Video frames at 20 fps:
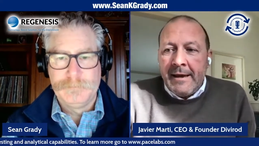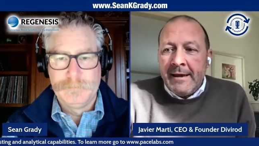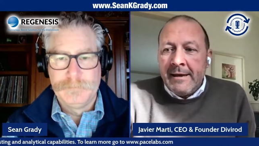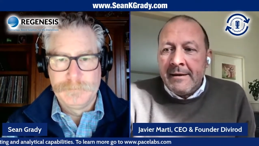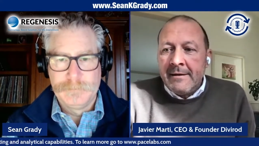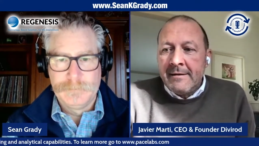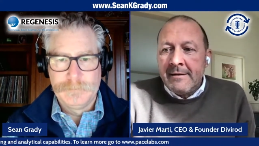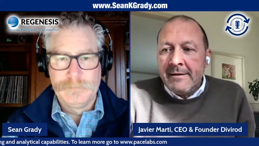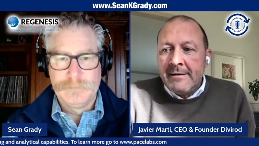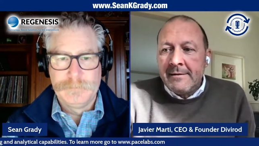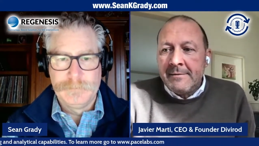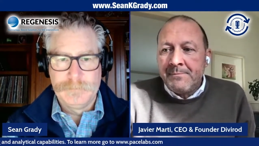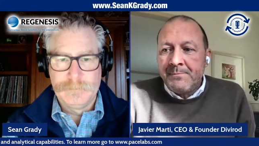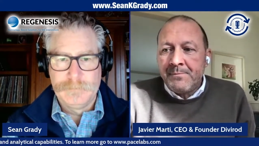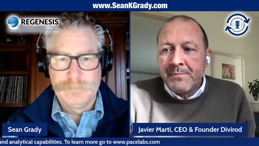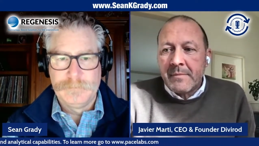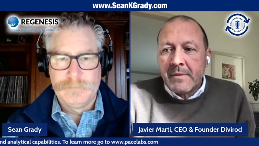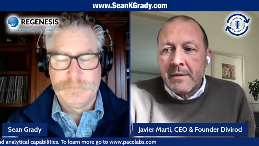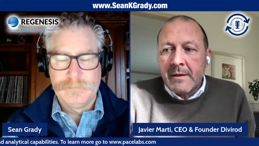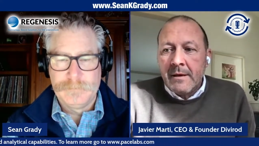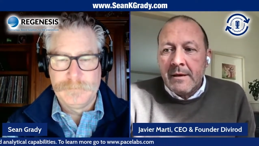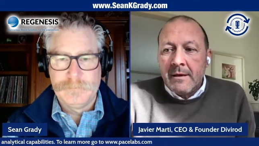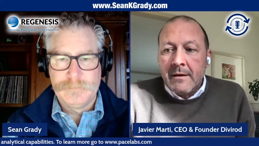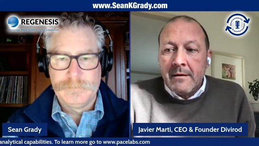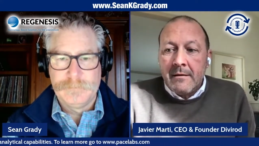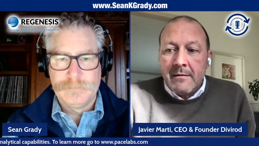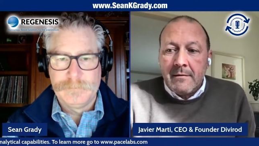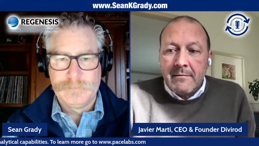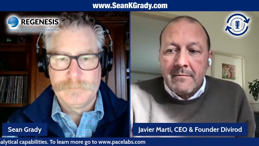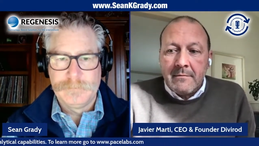Speaker 1: And um,
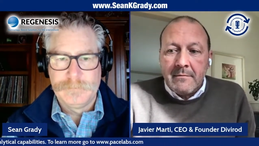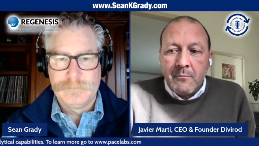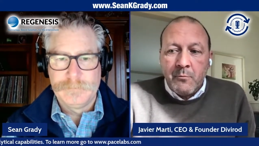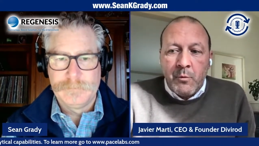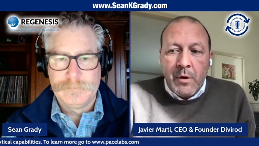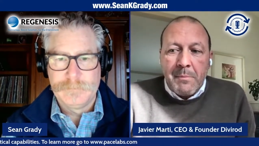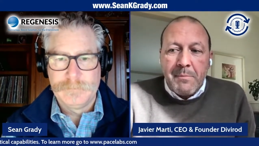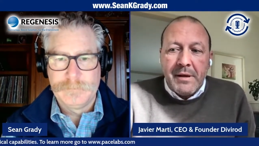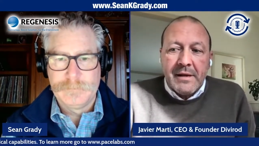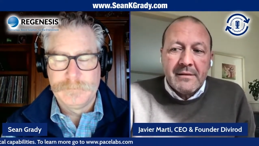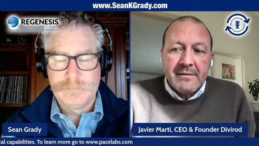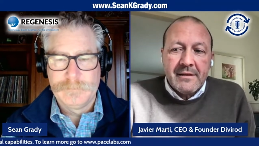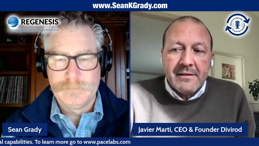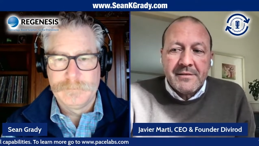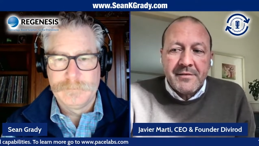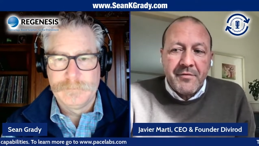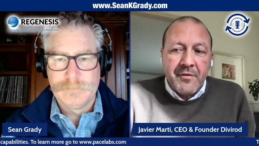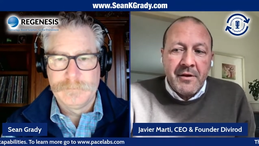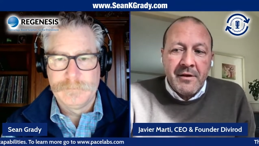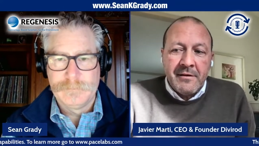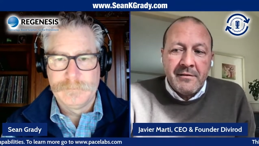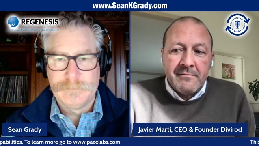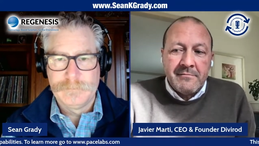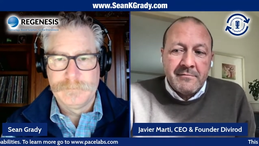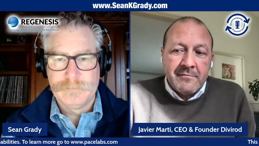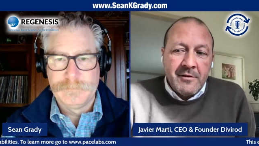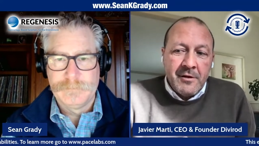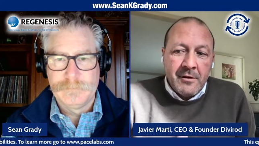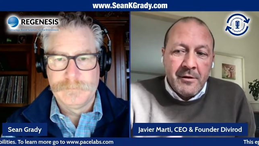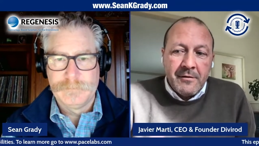we built this
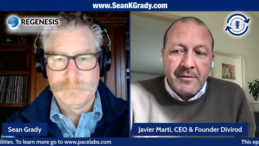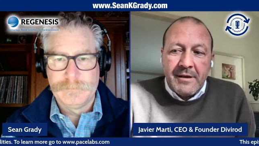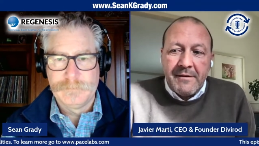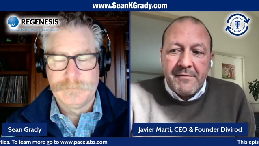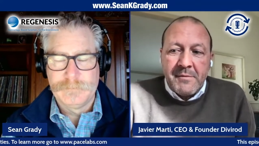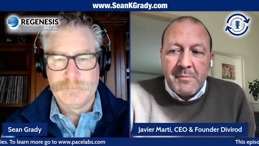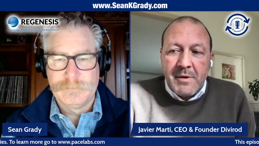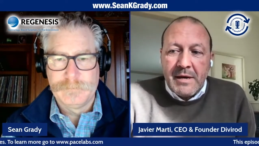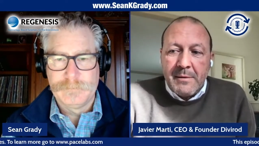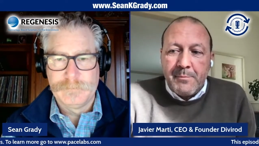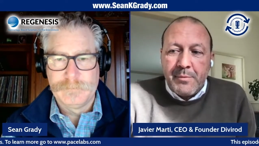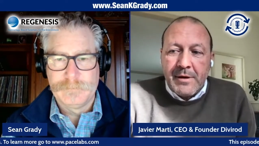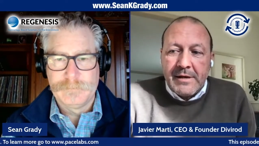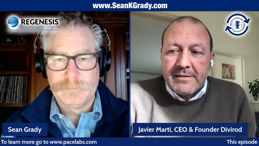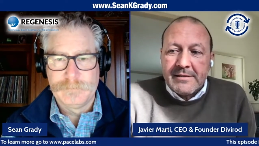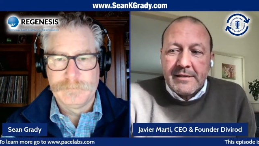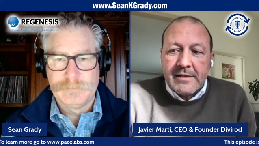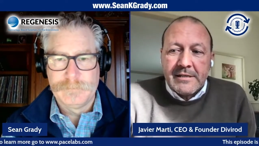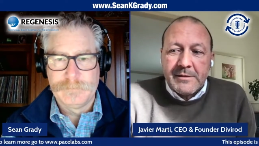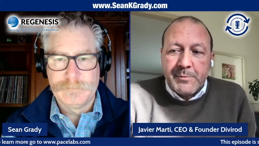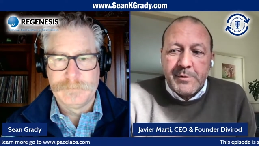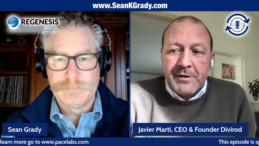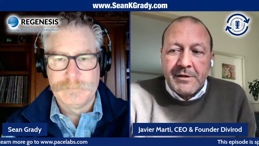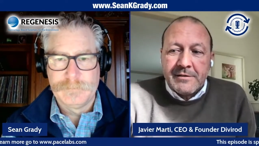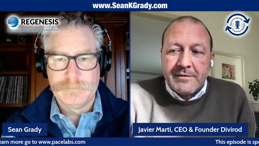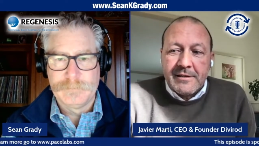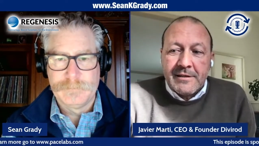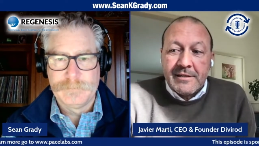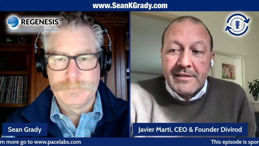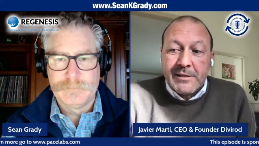thing, you know, given my past
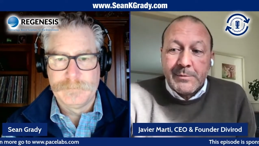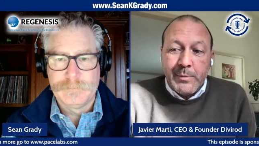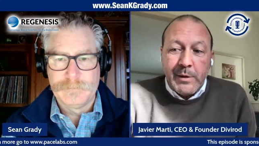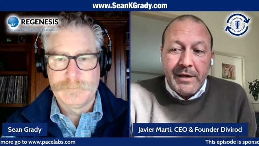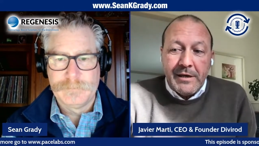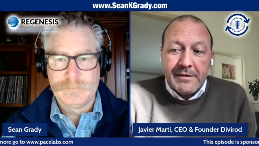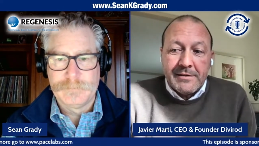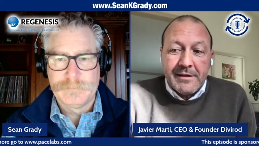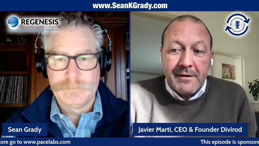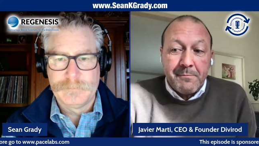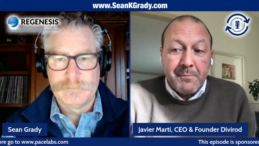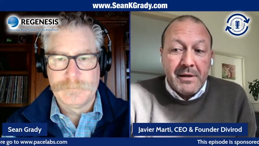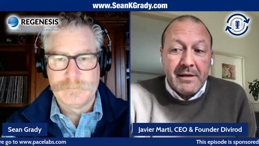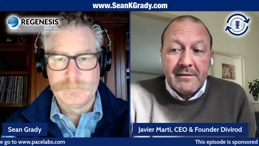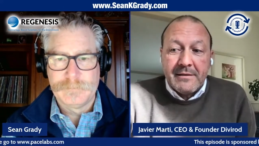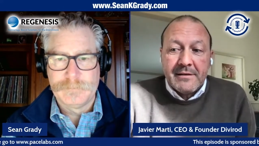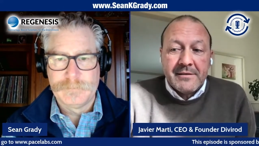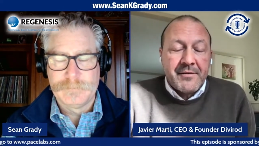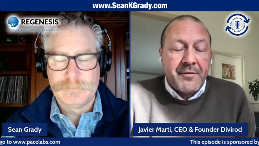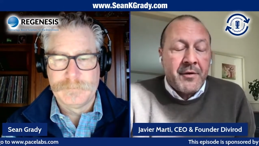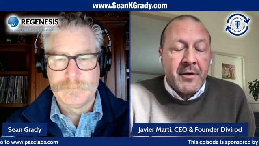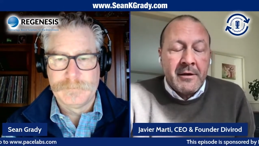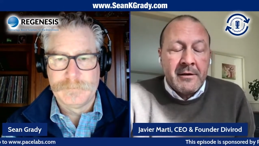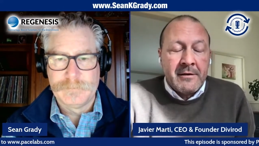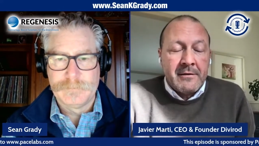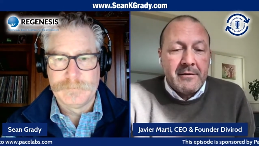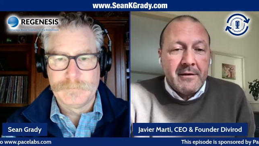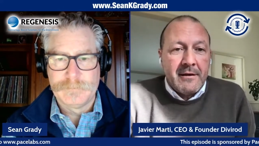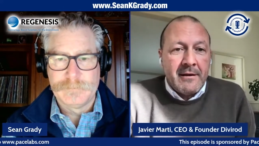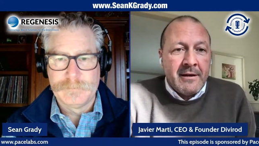experience in the space, I built this
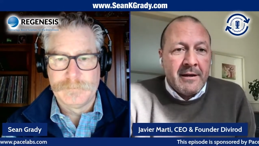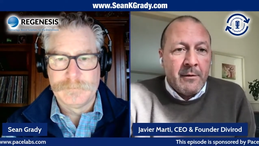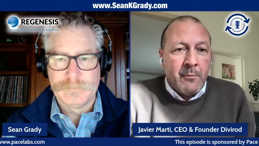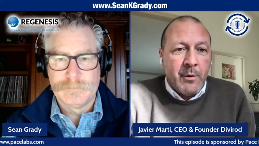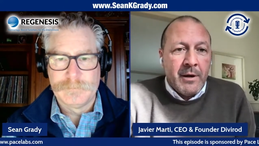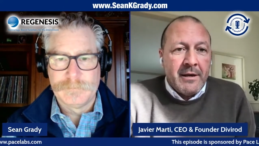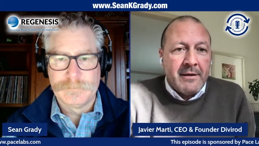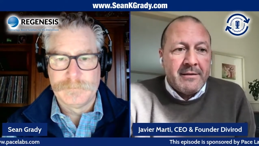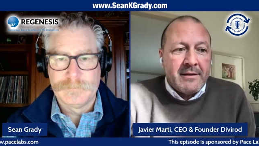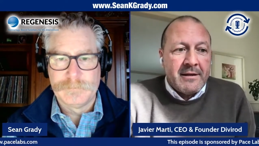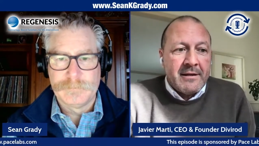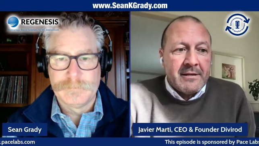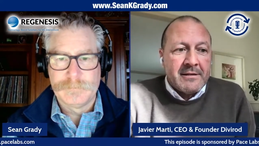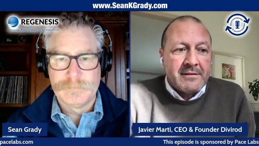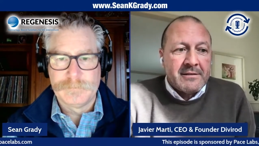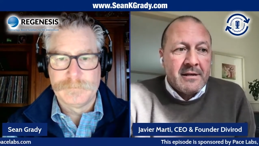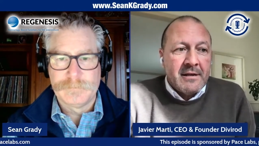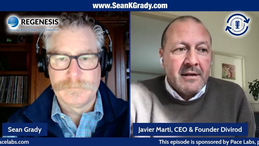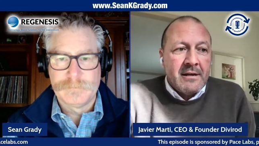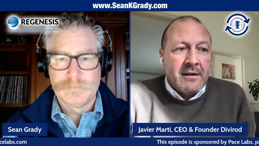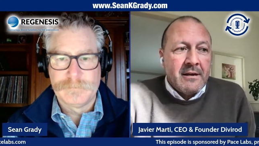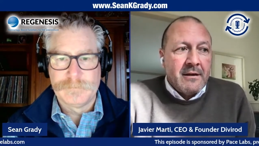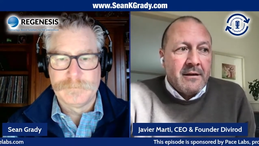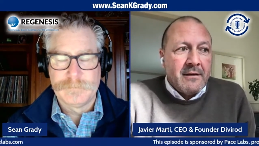thing in a way that is